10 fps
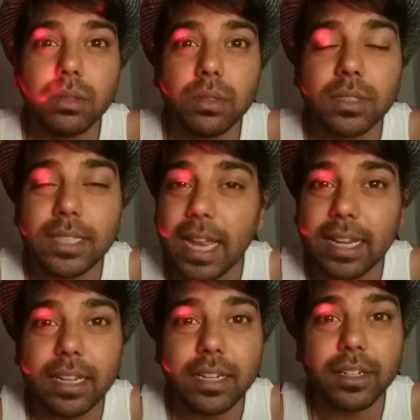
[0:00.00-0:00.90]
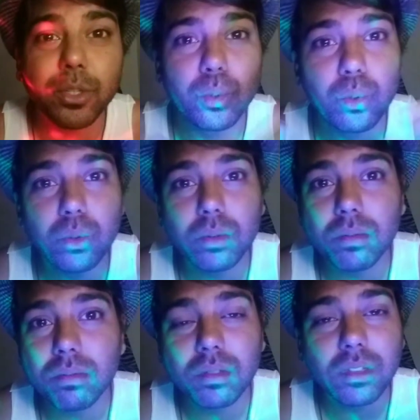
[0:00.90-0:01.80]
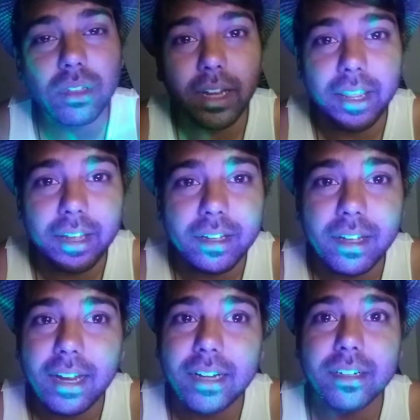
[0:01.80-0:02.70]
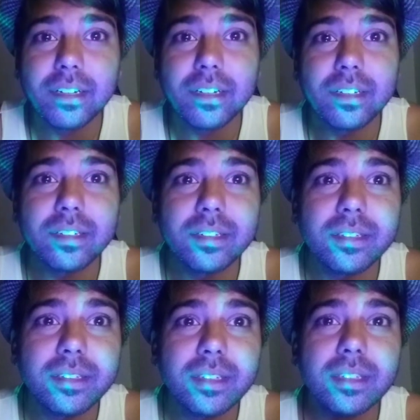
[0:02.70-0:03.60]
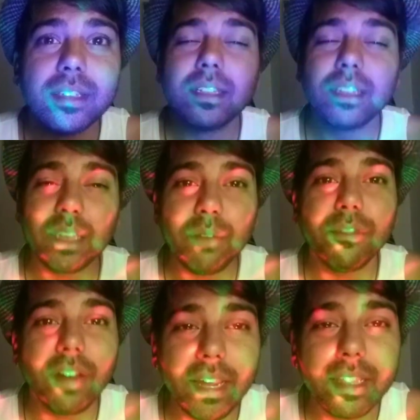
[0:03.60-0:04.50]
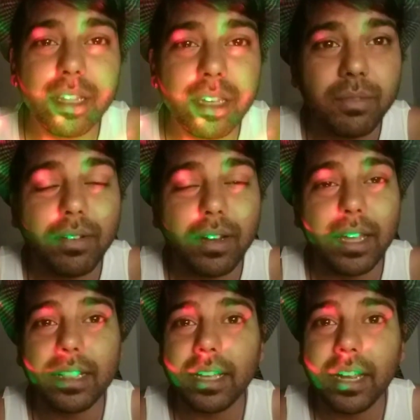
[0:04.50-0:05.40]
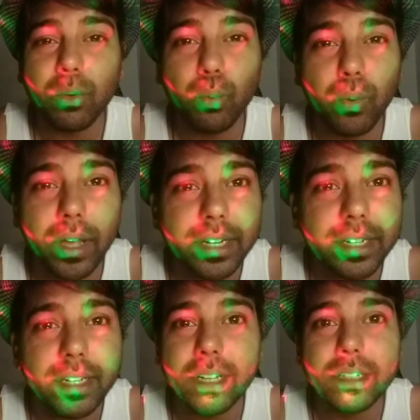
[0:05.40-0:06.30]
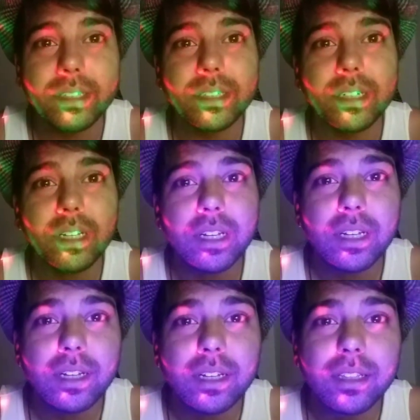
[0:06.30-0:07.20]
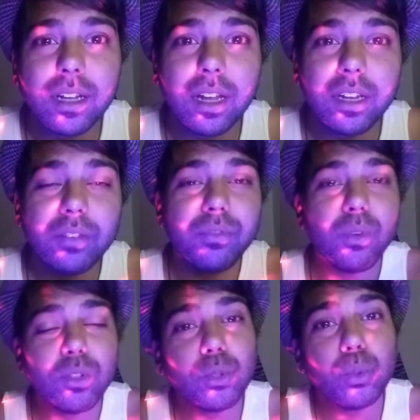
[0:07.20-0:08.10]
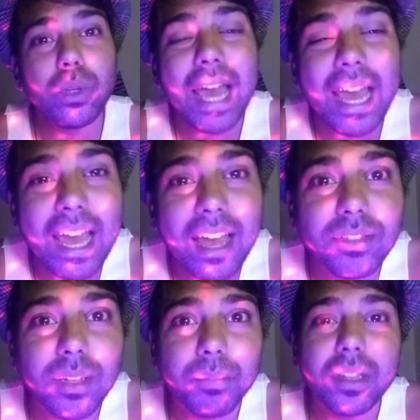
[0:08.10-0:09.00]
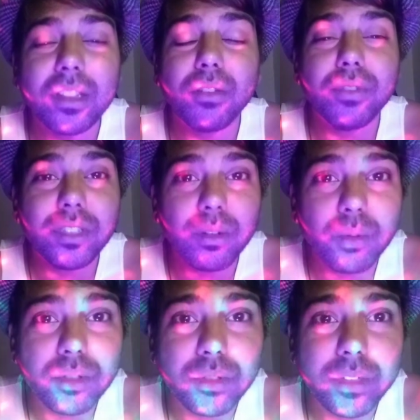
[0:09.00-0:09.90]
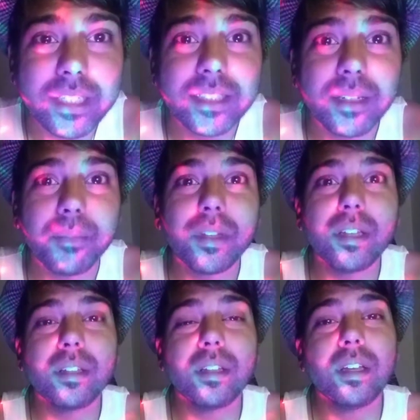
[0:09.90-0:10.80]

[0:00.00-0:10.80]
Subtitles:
sadly to the lake, and they keep flying, they get very tired. The Caliph wants to have something, the Vizier wants to eat something.